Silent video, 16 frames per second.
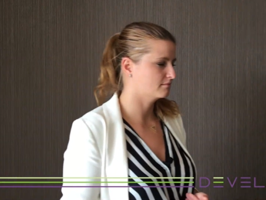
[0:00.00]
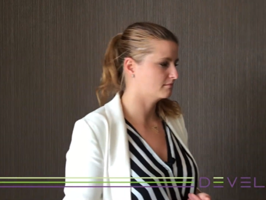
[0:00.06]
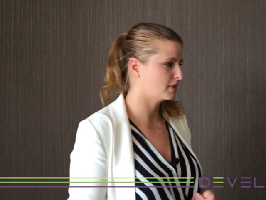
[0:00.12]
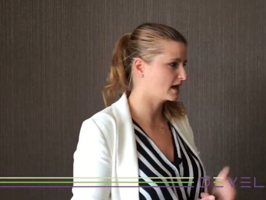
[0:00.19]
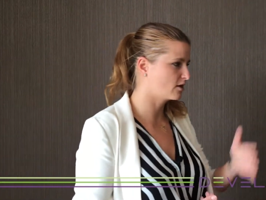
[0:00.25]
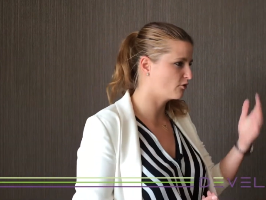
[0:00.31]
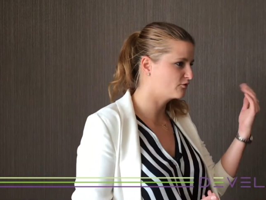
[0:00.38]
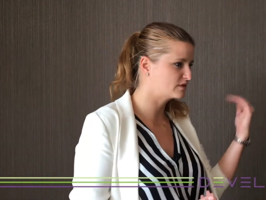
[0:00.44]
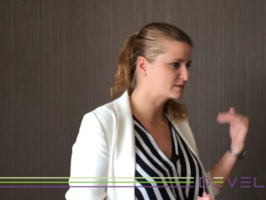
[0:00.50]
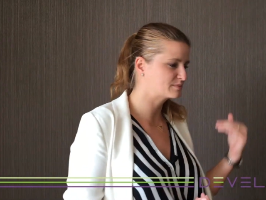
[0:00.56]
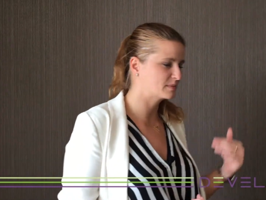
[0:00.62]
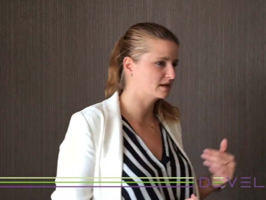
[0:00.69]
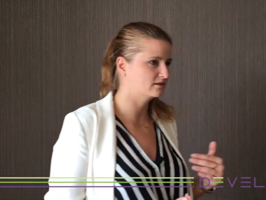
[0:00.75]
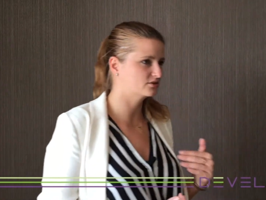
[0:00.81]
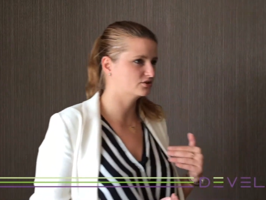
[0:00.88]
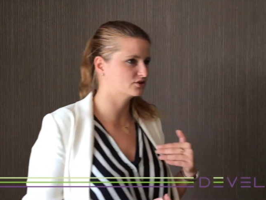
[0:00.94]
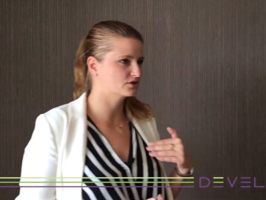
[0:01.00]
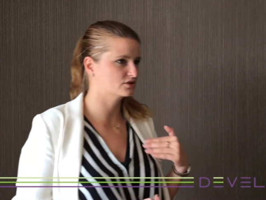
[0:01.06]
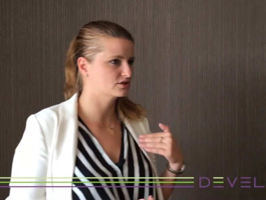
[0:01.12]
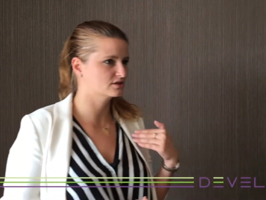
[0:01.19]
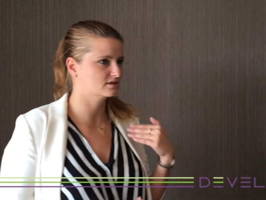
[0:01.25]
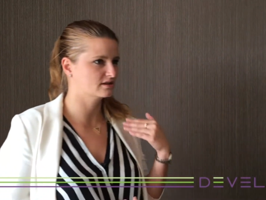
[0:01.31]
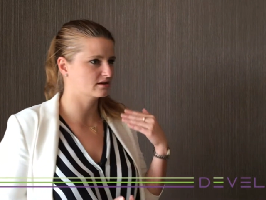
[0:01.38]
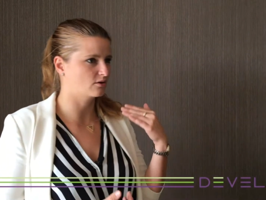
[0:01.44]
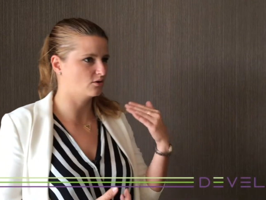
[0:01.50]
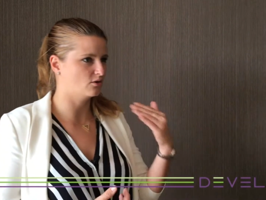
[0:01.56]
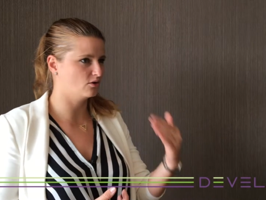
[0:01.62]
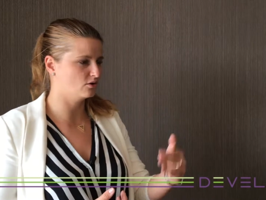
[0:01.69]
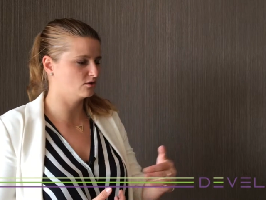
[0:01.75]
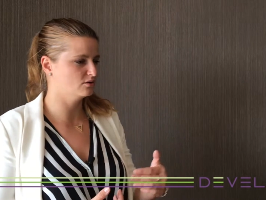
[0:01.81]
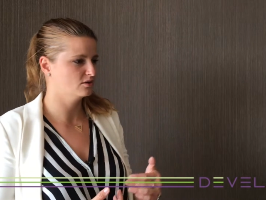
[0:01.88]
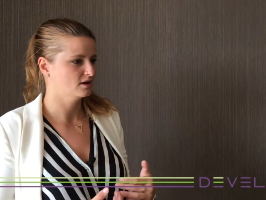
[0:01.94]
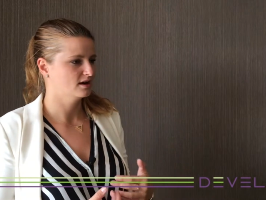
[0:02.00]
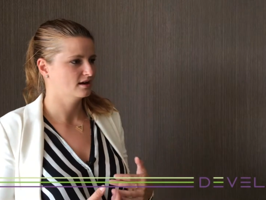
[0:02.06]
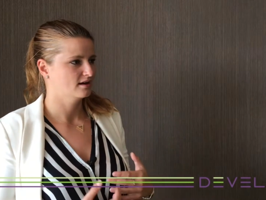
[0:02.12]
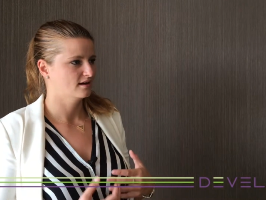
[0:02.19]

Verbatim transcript: back office managers they all